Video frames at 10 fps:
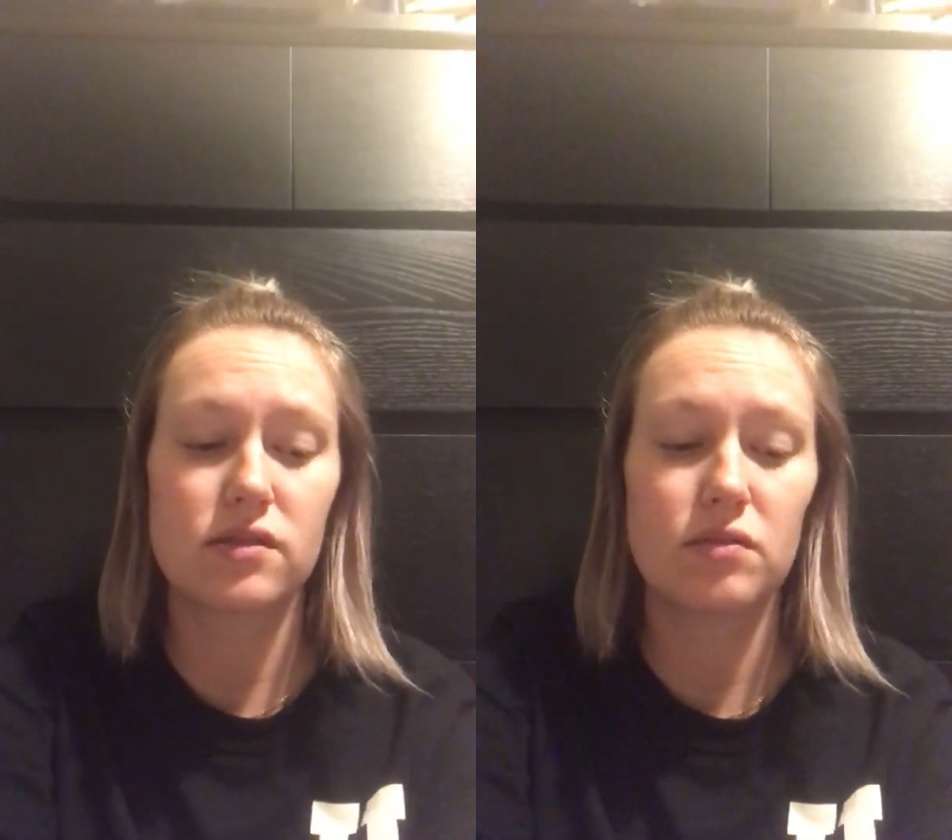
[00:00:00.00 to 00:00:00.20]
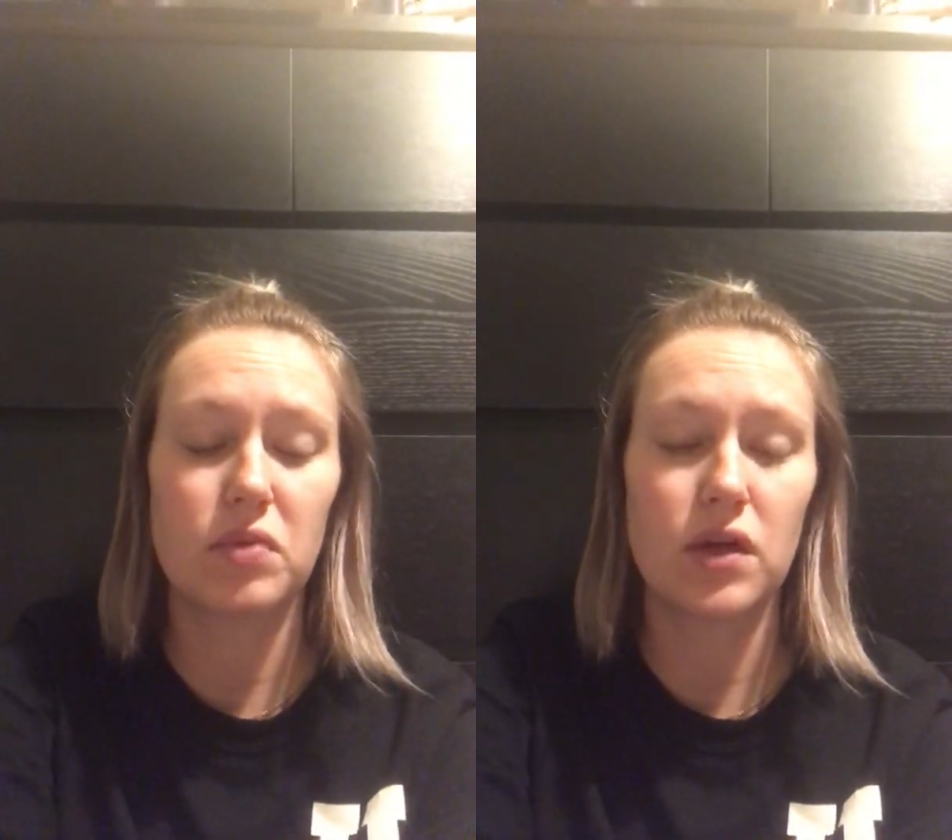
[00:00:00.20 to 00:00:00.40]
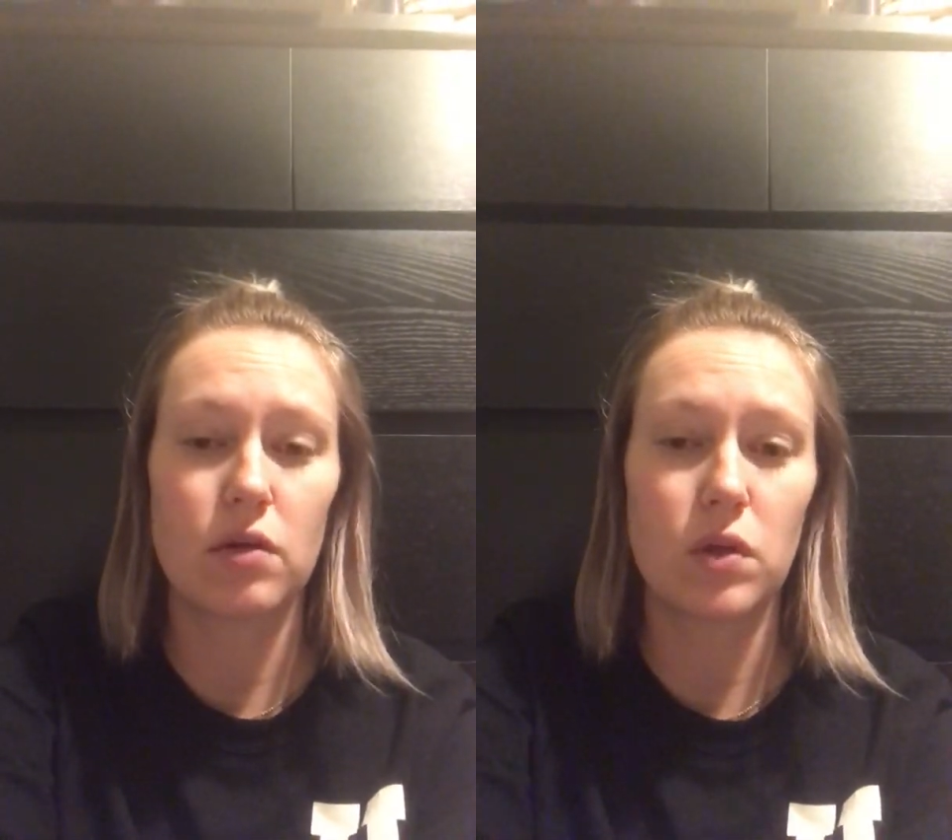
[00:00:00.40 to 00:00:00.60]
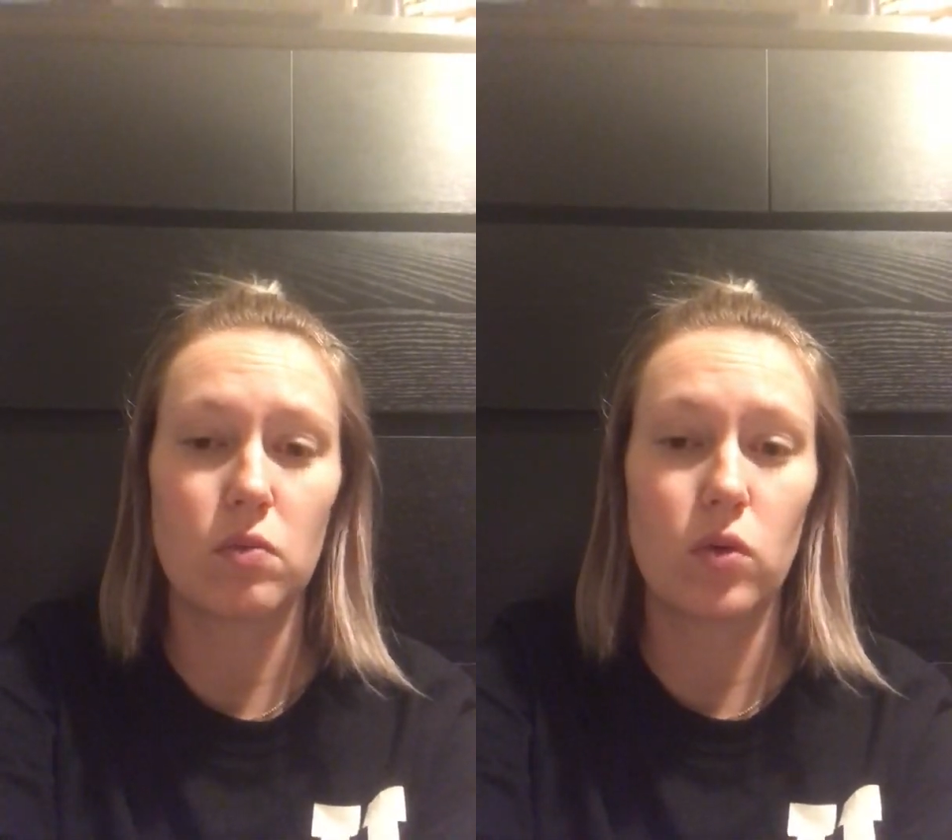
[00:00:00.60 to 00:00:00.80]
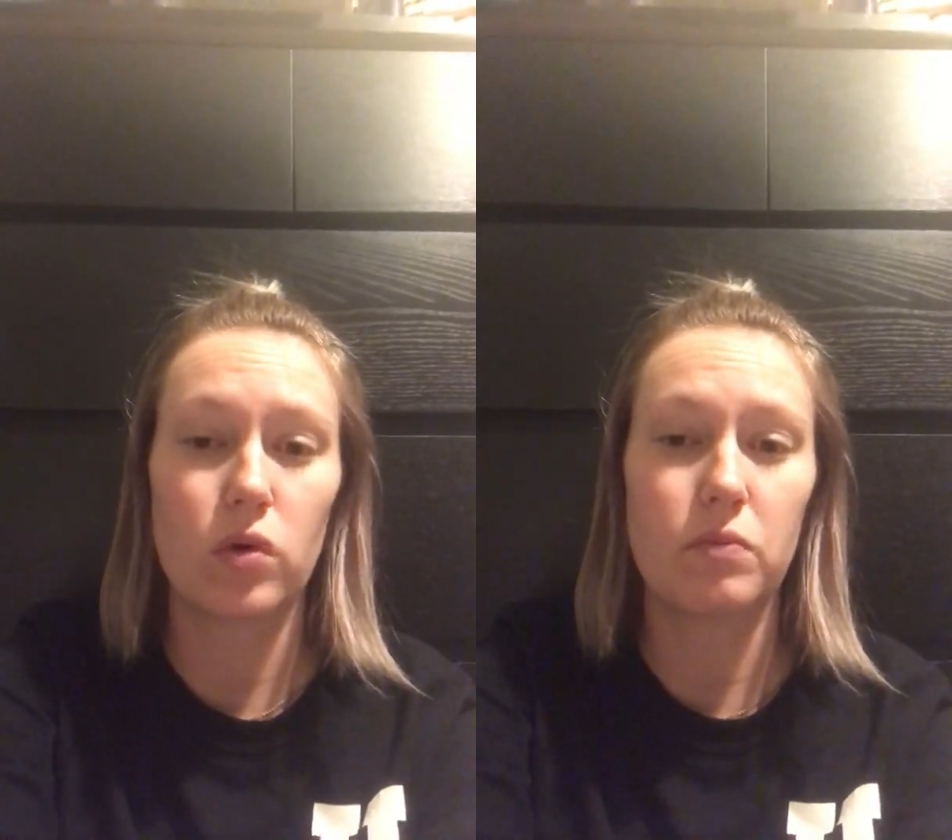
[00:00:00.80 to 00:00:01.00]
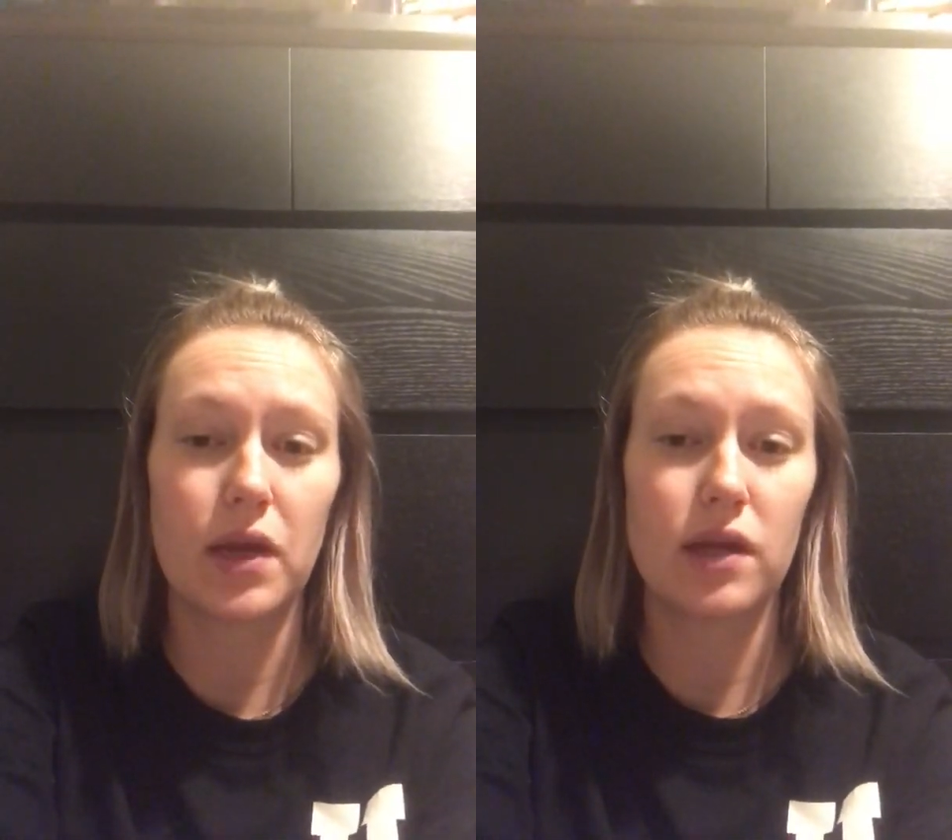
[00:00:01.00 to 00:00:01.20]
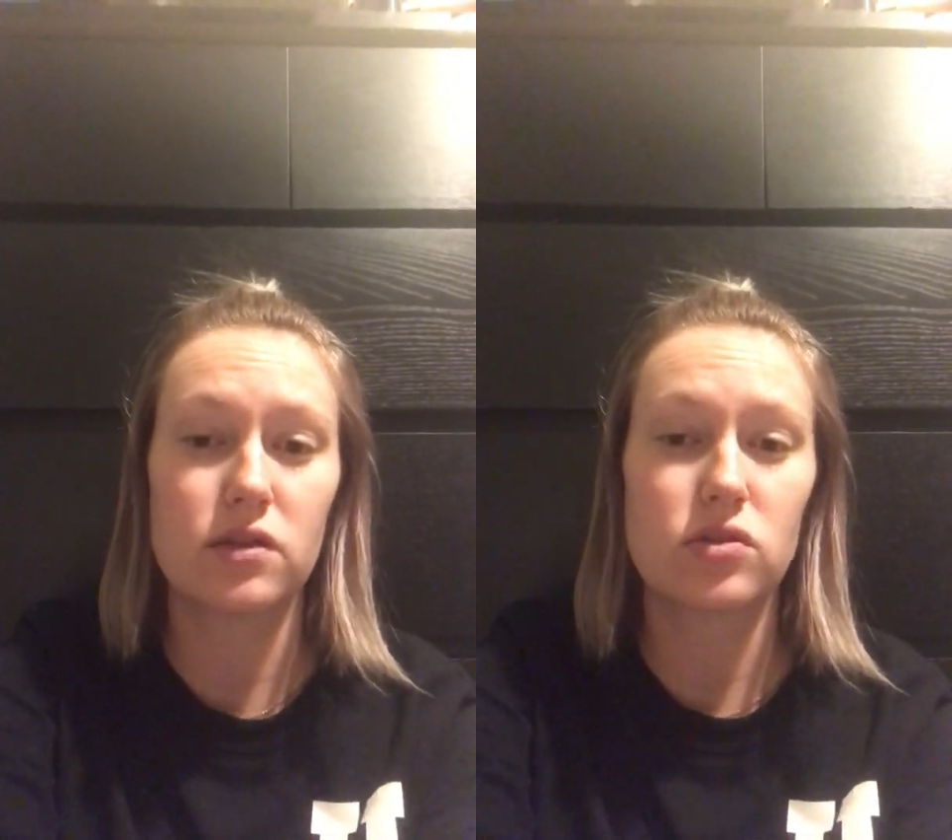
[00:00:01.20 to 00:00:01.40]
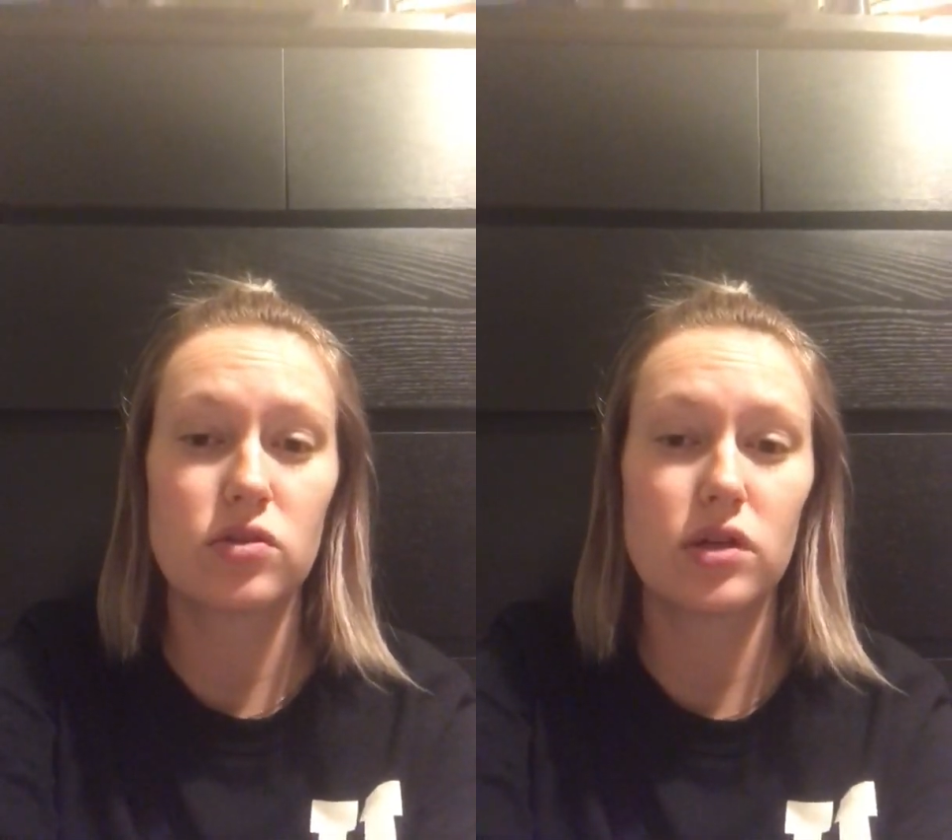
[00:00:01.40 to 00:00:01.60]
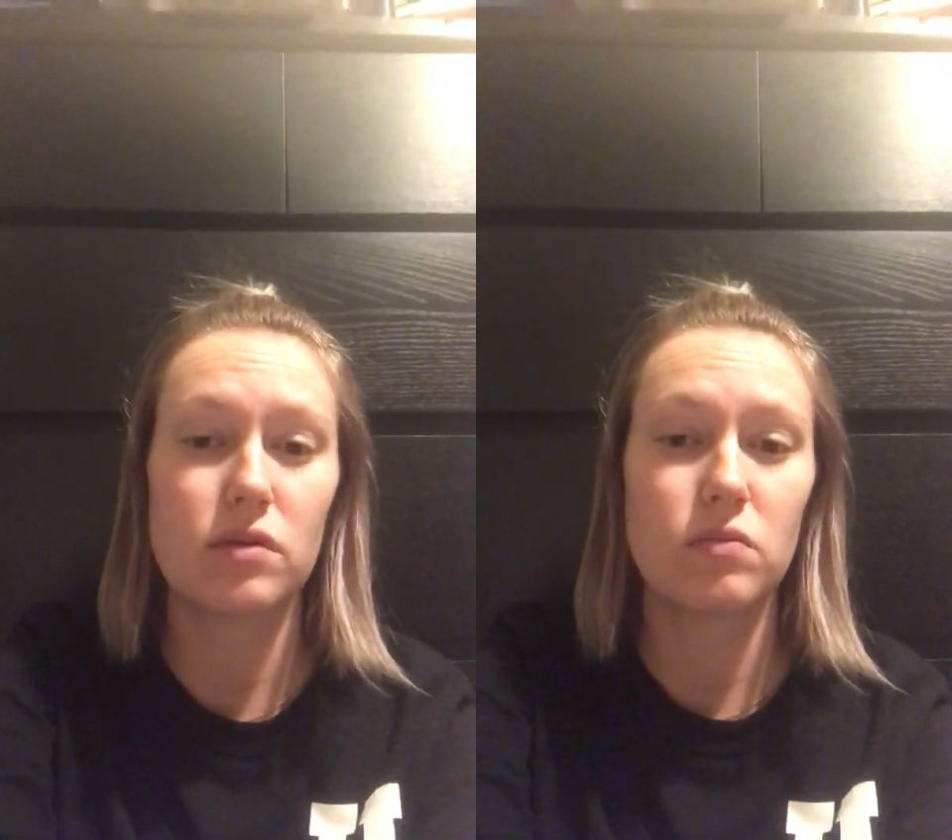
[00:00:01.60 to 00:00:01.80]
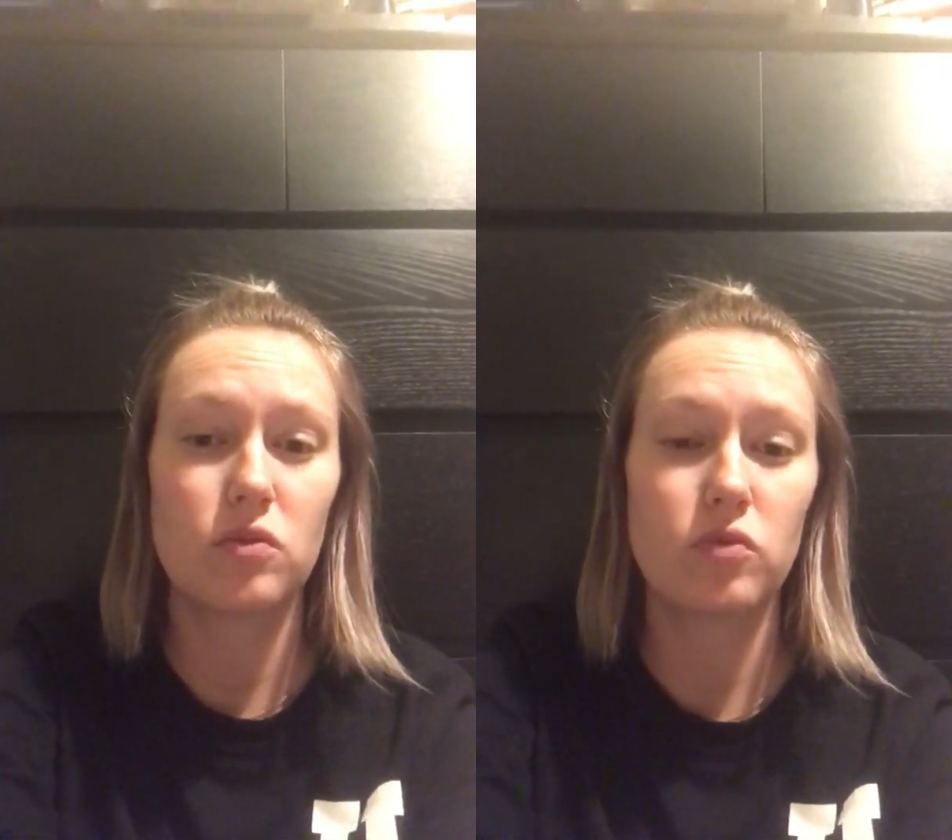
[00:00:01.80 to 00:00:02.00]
becoming more mainstream